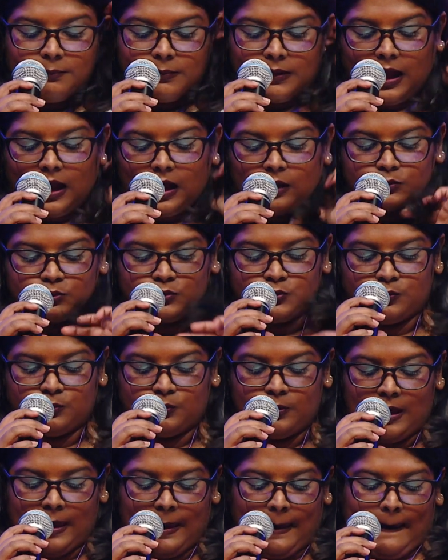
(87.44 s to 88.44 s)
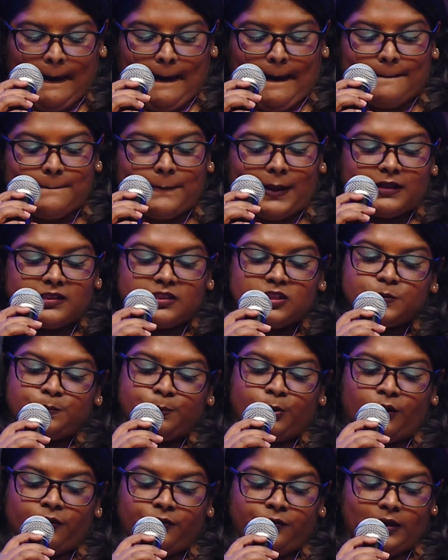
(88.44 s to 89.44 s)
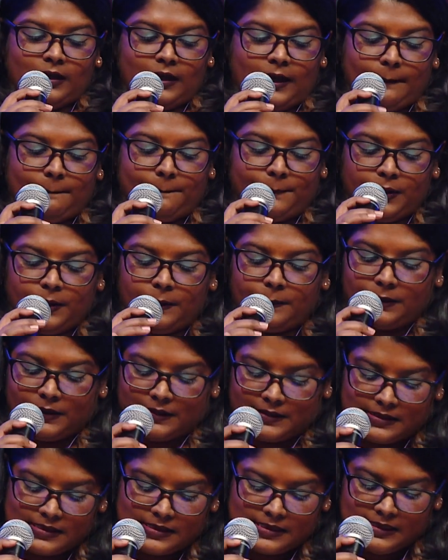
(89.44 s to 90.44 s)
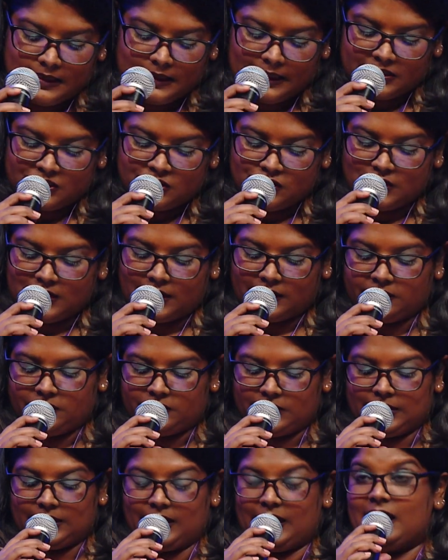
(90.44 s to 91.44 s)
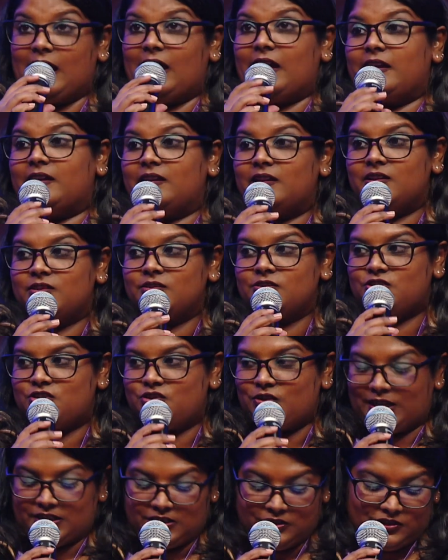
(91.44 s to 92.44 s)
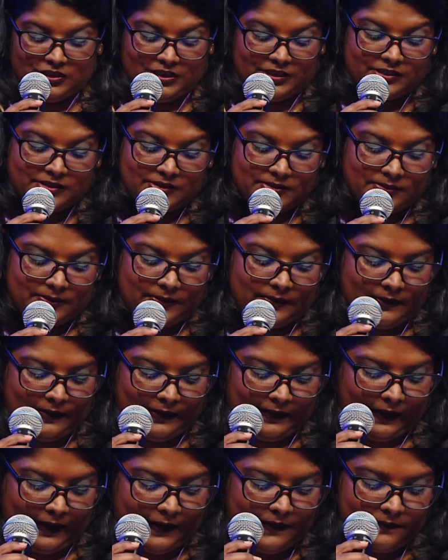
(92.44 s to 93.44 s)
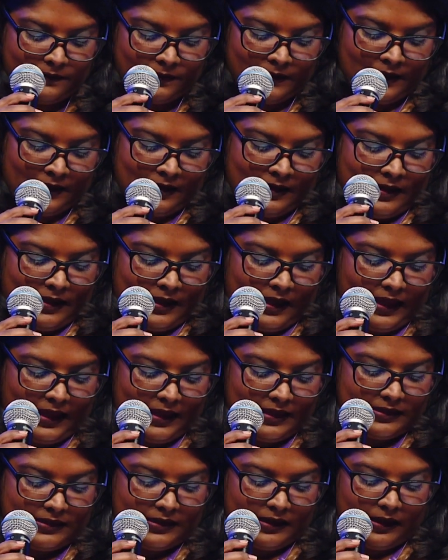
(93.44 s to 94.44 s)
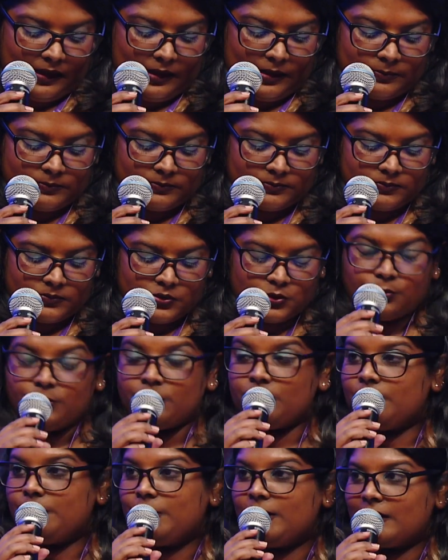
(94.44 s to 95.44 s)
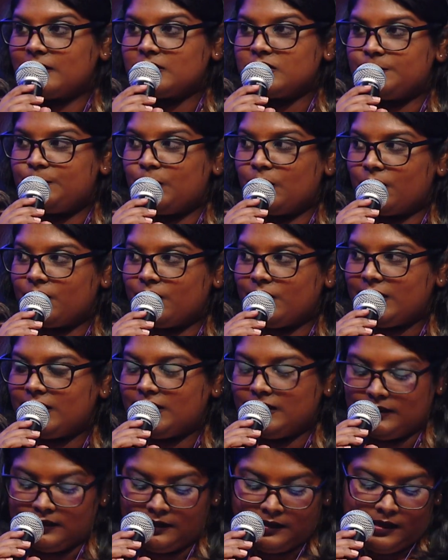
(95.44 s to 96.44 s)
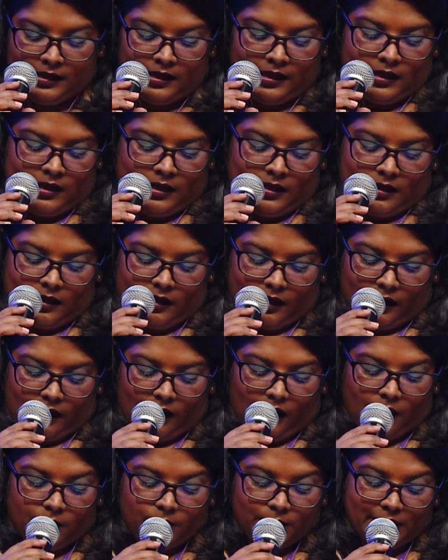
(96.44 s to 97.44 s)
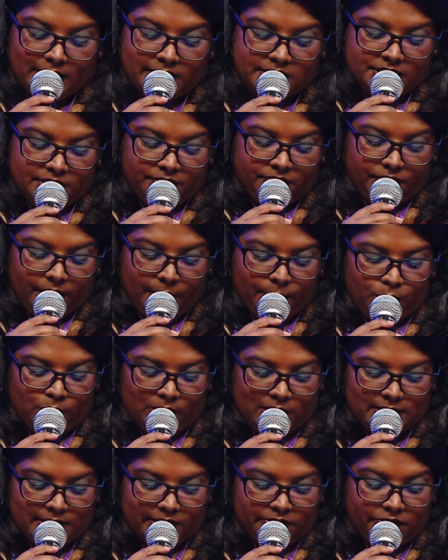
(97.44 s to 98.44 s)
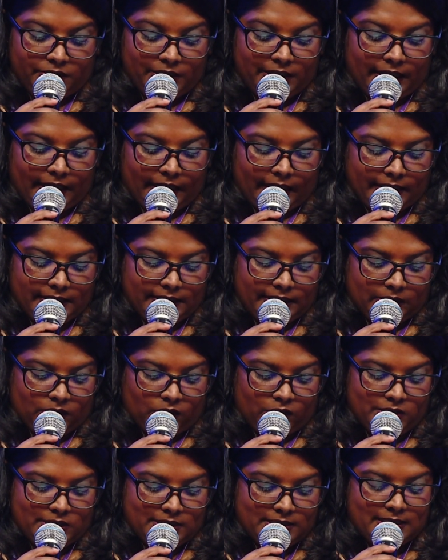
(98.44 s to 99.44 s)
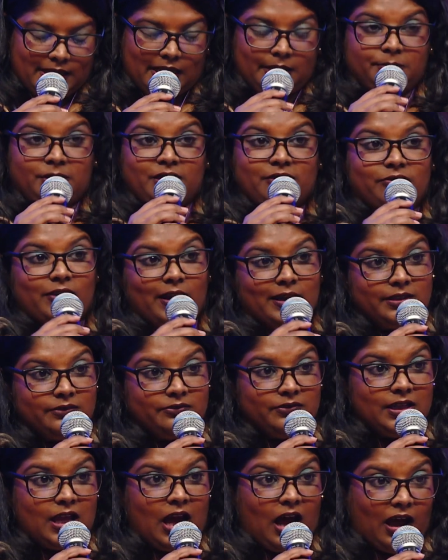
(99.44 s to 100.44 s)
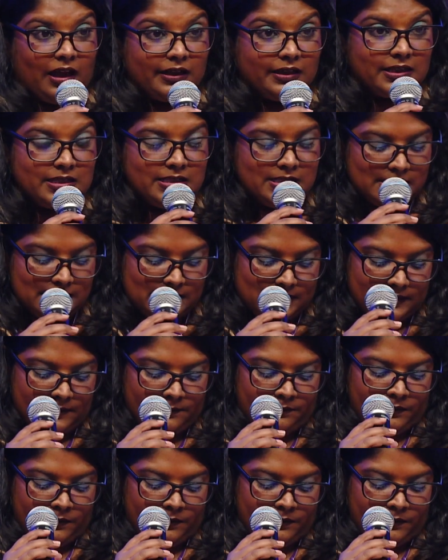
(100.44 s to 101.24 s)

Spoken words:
how to balance profit and purpose, ESG and green AI strategies, okay? And so we will be exploring how ESG frameworks and green AI technologies can be effectively harnessed